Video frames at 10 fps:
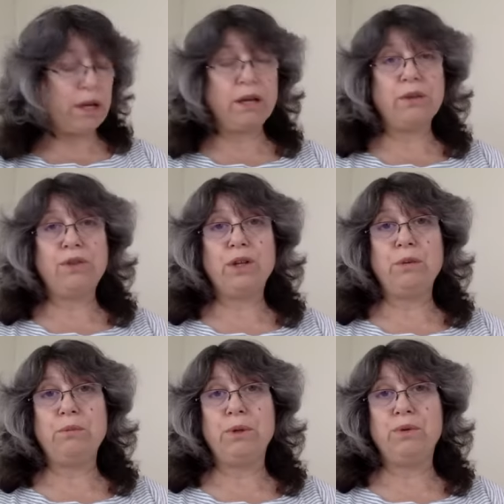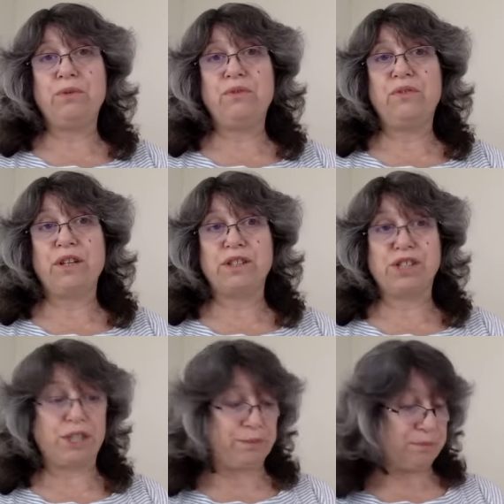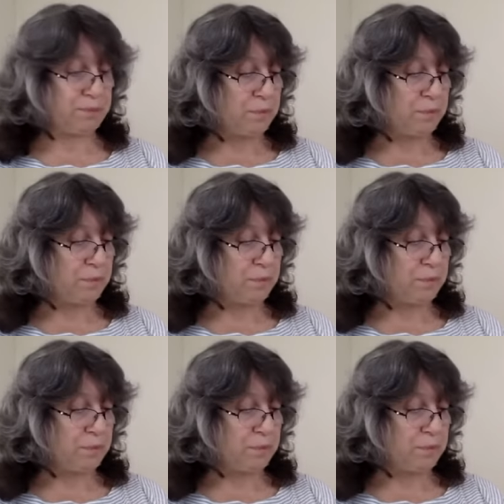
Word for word: healthy immune function.